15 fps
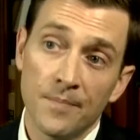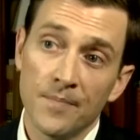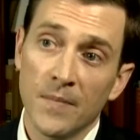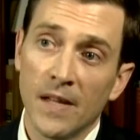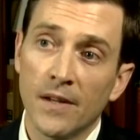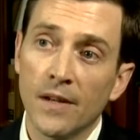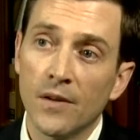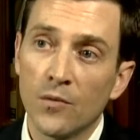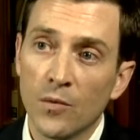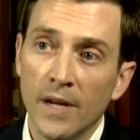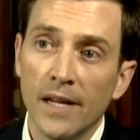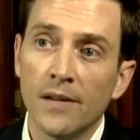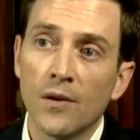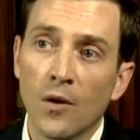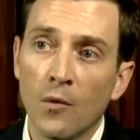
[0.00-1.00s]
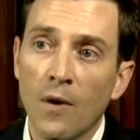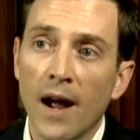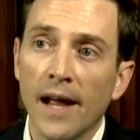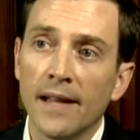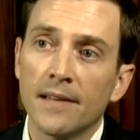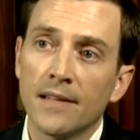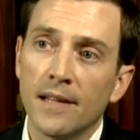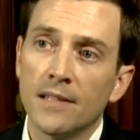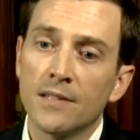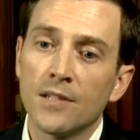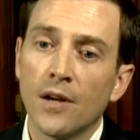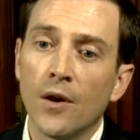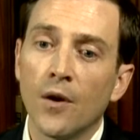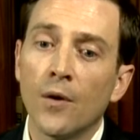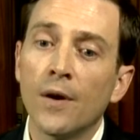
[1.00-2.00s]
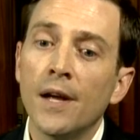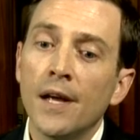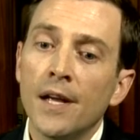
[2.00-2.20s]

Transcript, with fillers: He couldn't read nor write. And so